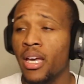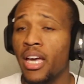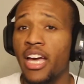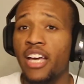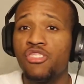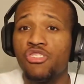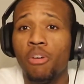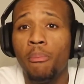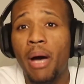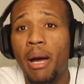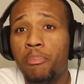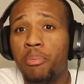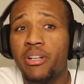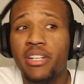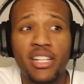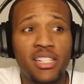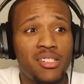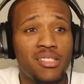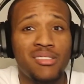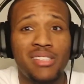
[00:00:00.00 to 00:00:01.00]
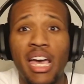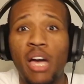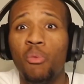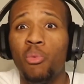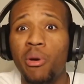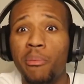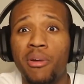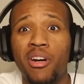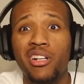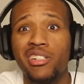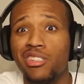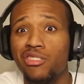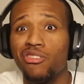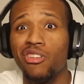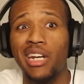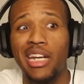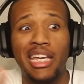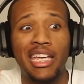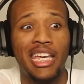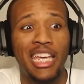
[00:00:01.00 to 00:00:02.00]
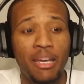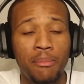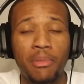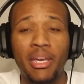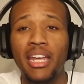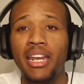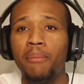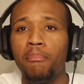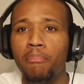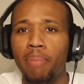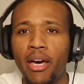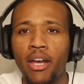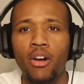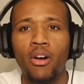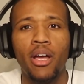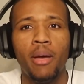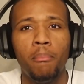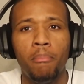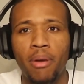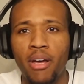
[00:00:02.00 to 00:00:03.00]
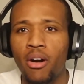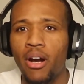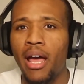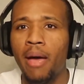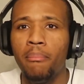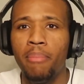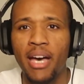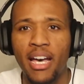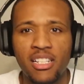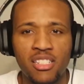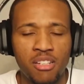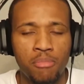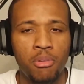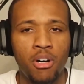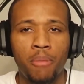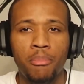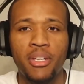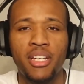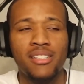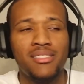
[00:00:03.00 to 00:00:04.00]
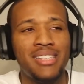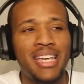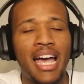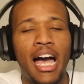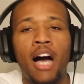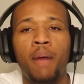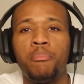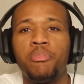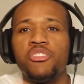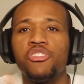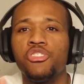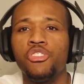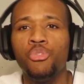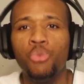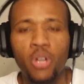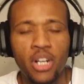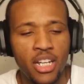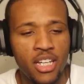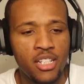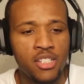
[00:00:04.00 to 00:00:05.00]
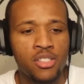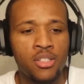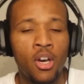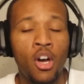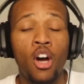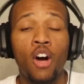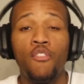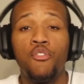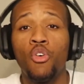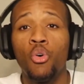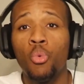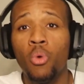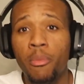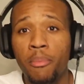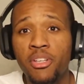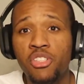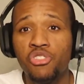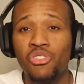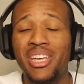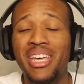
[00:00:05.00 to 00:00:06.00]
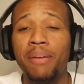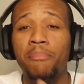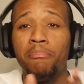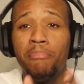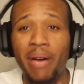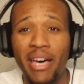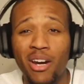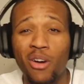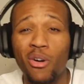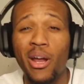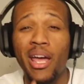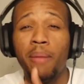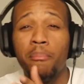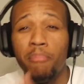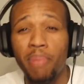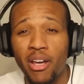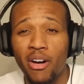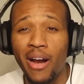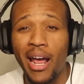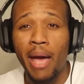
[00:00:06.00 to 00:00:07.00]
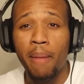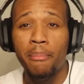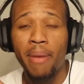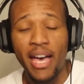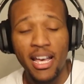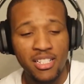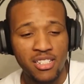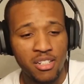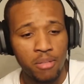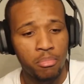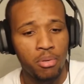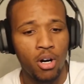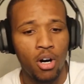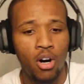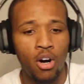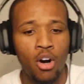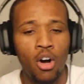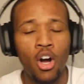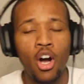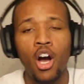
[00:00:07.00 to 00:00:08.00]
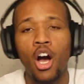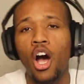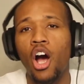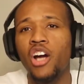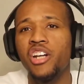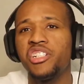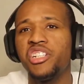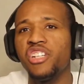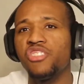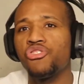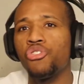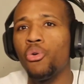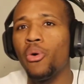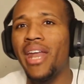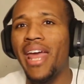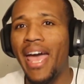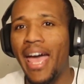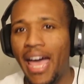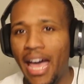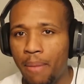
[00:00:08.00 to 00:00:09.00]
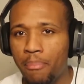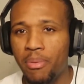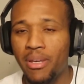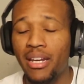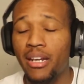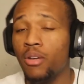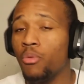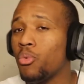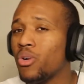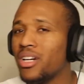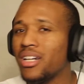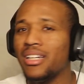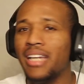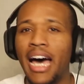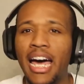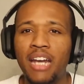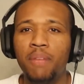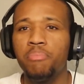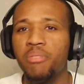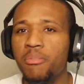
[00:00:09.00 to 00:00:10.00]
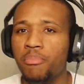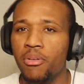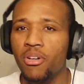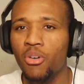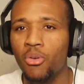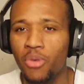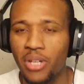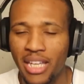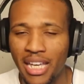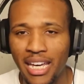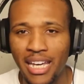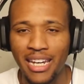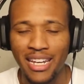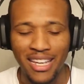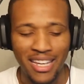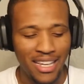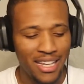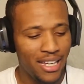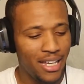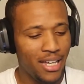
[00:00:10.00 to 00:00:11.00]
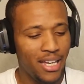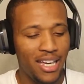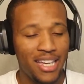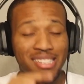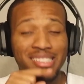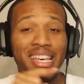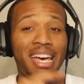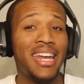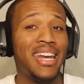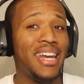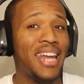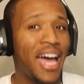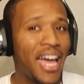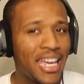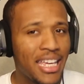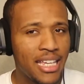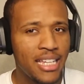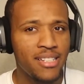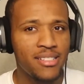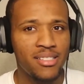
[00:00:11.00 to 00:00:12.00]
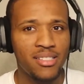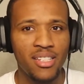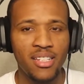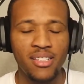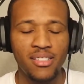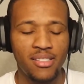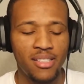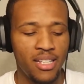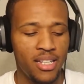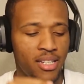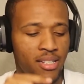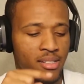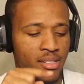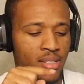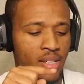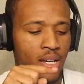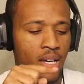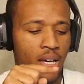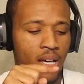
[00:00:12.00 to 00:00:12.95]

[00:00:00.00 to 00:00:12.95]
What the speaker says: And so my prediction is that women are just going to keep getting better and better at basketball, because the opportunities for women to get better and better at basketball are just going to happen. And what a lot of people don't get is that Nike sees this,